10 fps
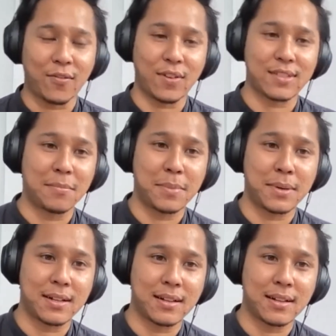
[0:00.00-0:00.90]
for
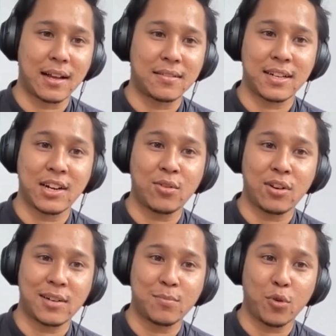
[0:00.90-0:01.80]
example,
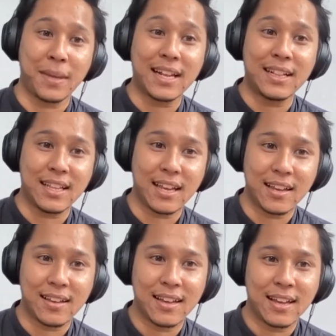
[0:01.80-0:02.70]
circular mobility.